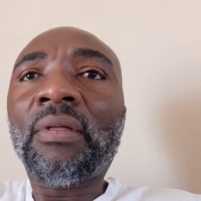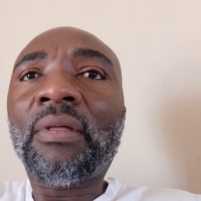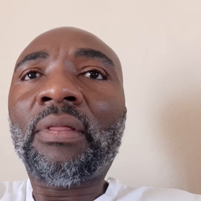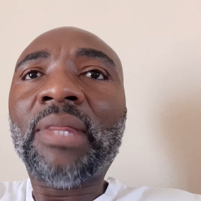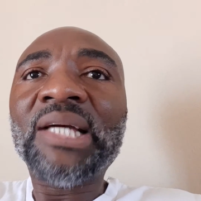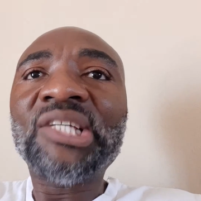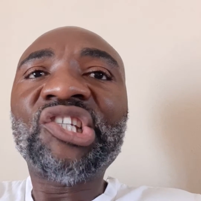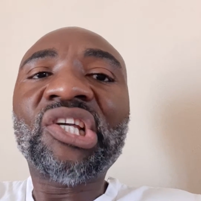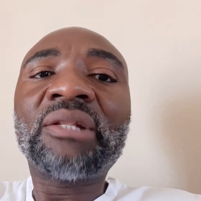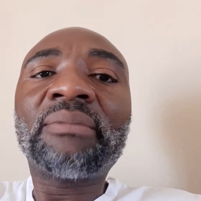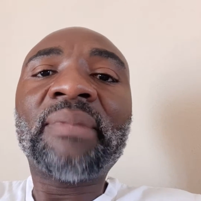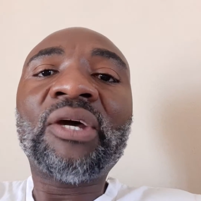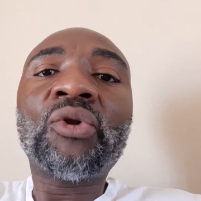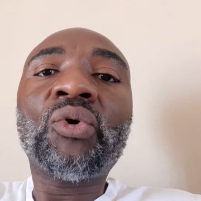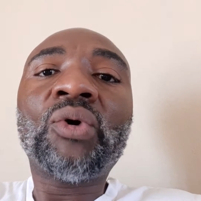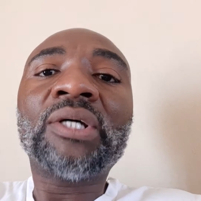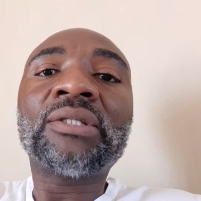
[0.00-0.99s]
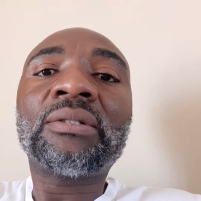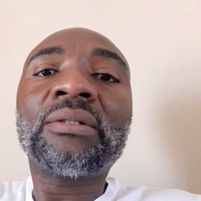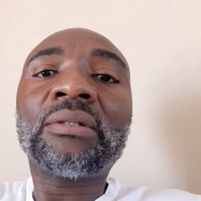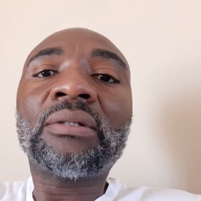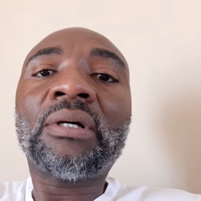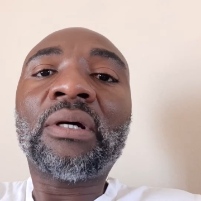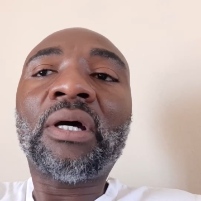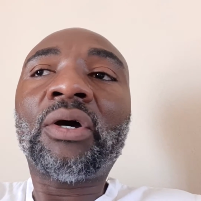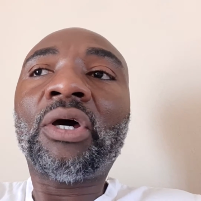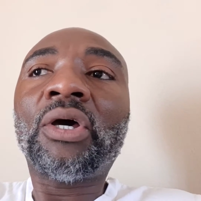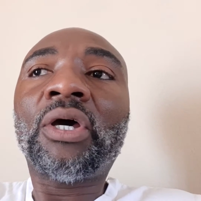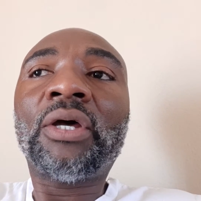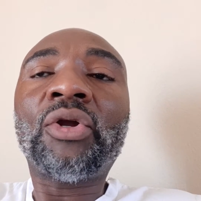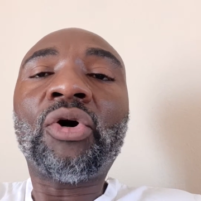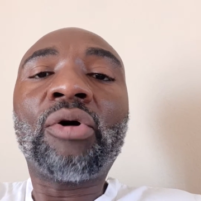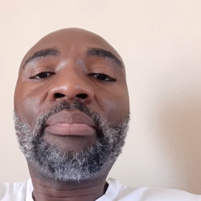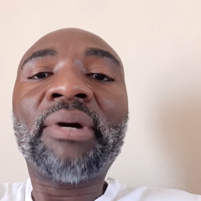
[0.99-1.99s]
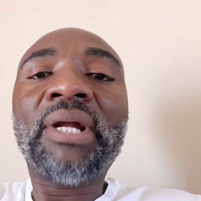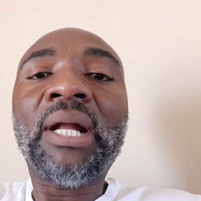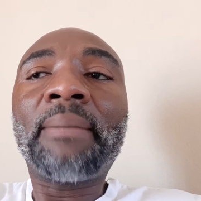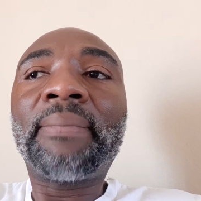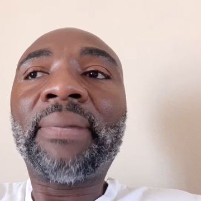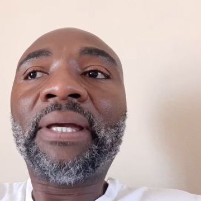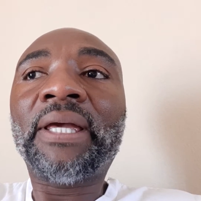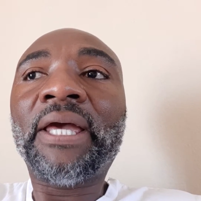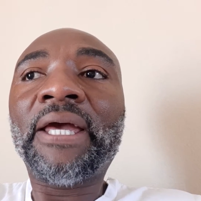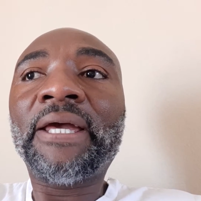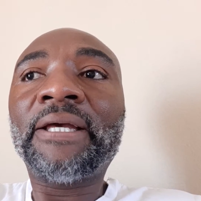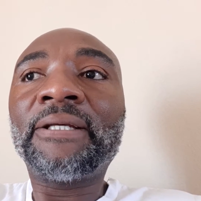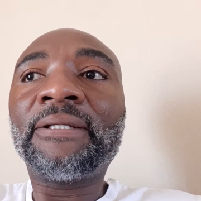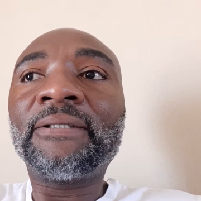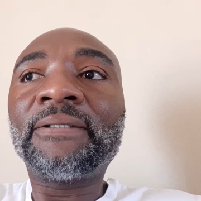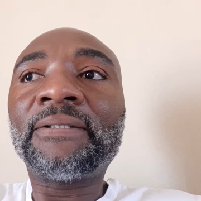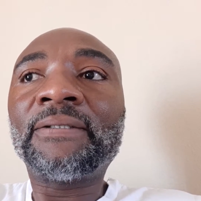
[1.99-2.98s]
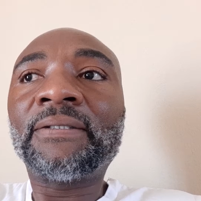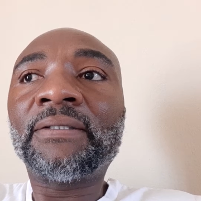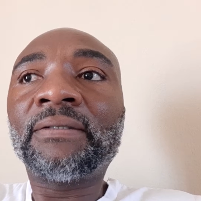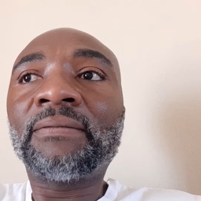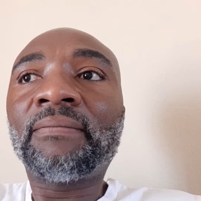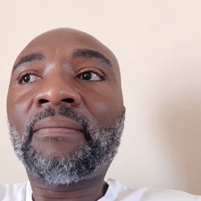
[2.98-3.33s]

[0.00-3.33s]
that gentleman who was, had opened up a case.